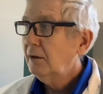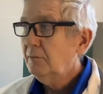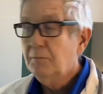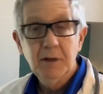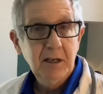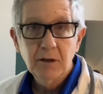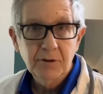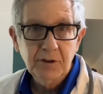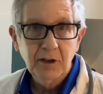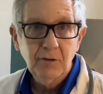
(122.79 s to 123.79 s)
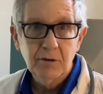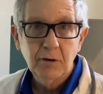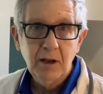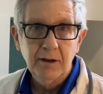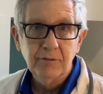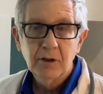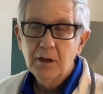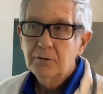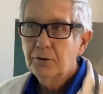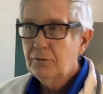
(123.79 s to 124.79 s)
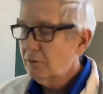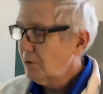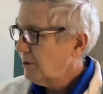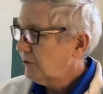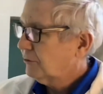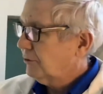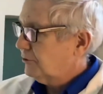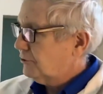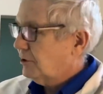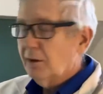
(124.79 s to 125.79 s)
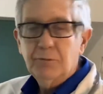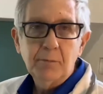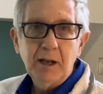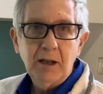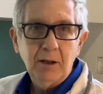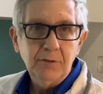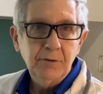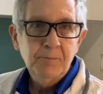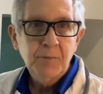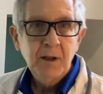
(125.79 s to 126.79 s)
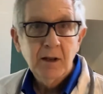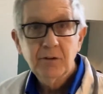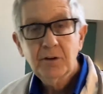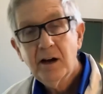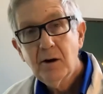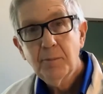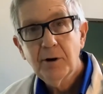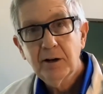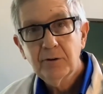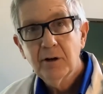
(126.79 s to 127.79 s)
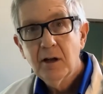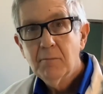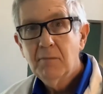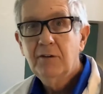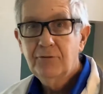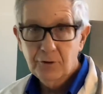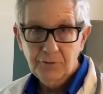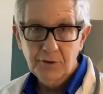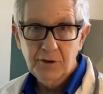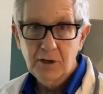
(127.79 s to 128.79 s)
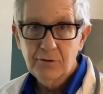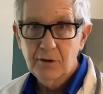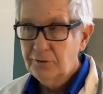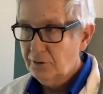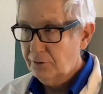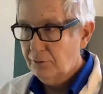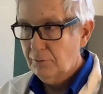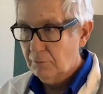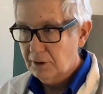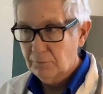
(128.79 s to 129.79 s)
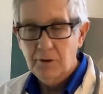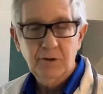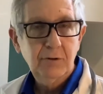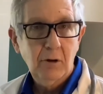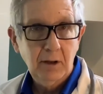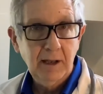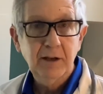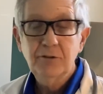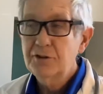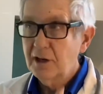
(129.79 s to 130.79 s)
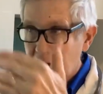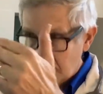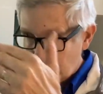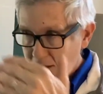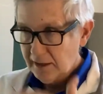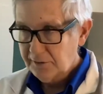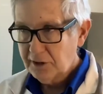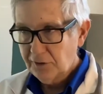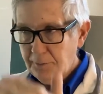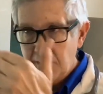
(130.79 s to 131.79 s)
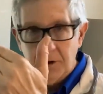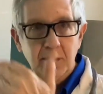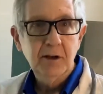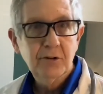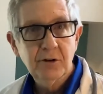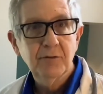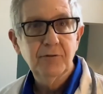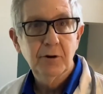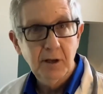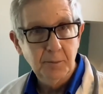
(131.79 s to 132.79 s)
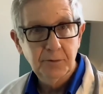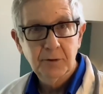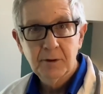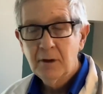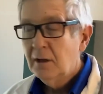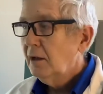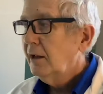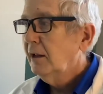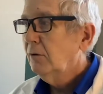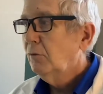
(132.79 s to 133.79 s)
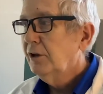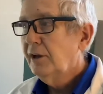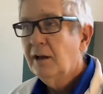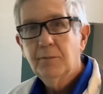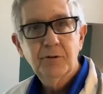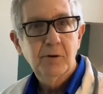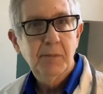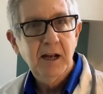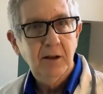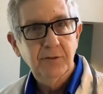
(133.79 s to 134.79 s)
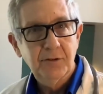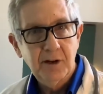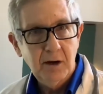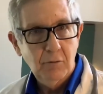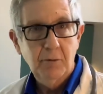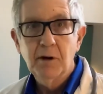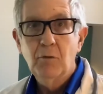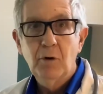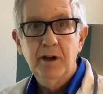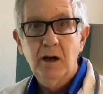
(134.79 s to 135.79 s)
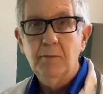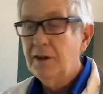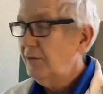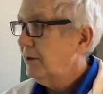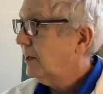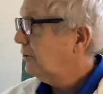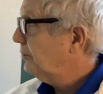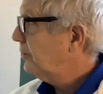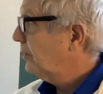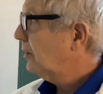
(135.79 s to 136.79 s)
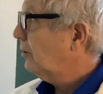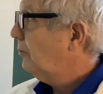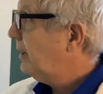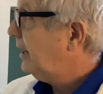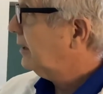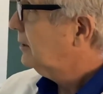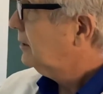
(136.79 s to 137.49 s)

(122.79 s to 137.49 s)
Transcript: many other things in your life. So you want to make sure that your hips are balanced. As a chiropractor, my first attention is to do what is called a leg check. It tells me the condition of your hips, and when the hips are balanced, then I work my way up, and then I go into the low back.